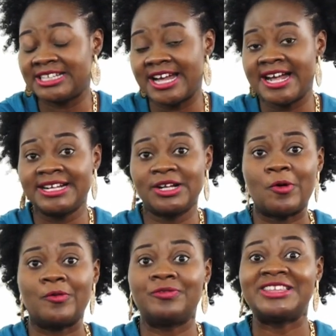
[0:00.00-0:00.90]
tank
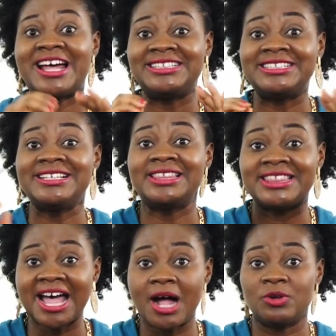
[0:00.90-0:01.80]
of
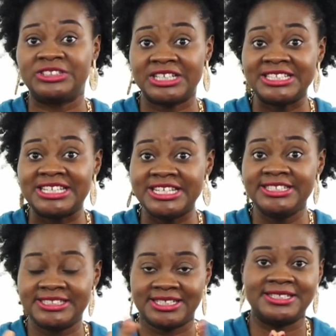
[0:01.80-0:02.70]
30,000
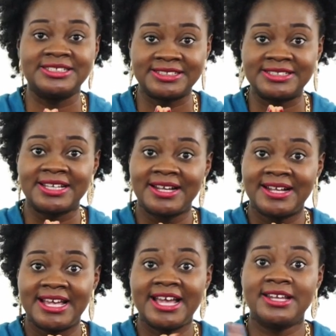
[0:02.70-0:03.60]
liters
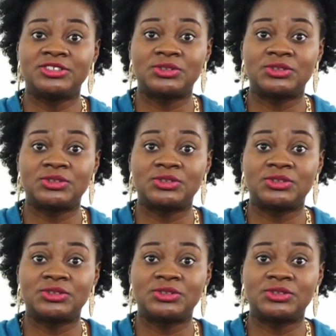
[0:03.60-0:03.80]
and a